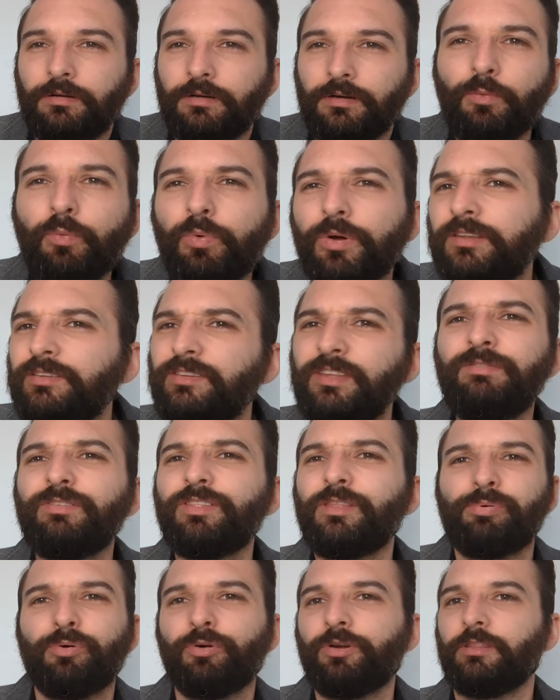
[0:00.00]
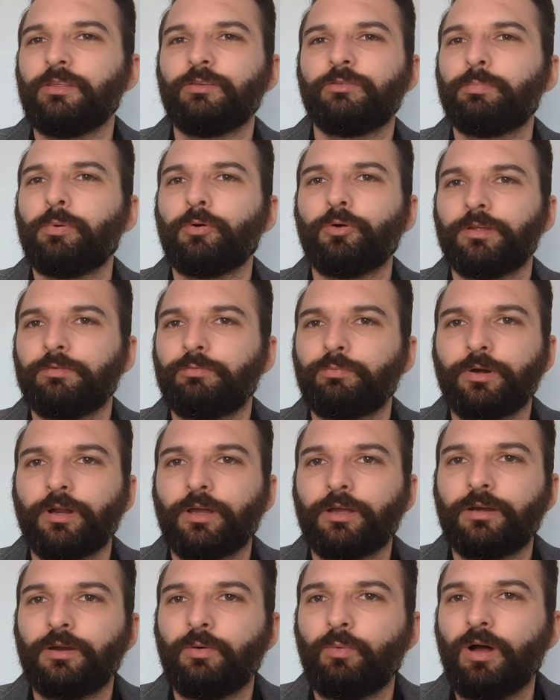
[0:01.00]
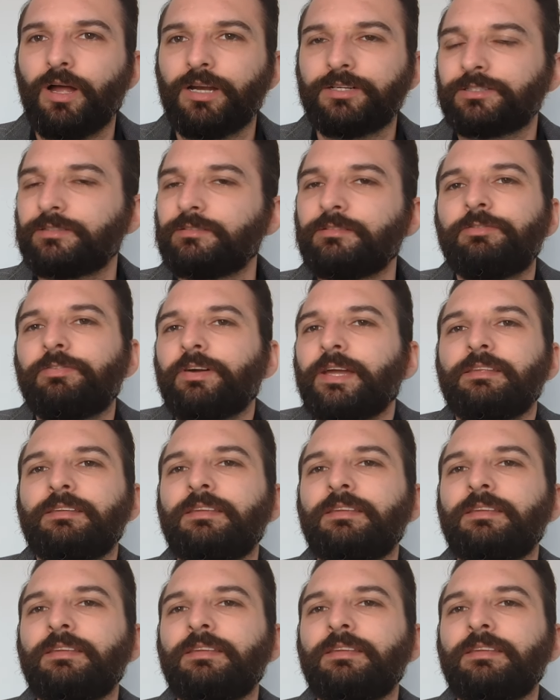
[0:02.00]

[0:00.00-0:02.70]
Like, what is even the point of the sport if we're not going to watch fight?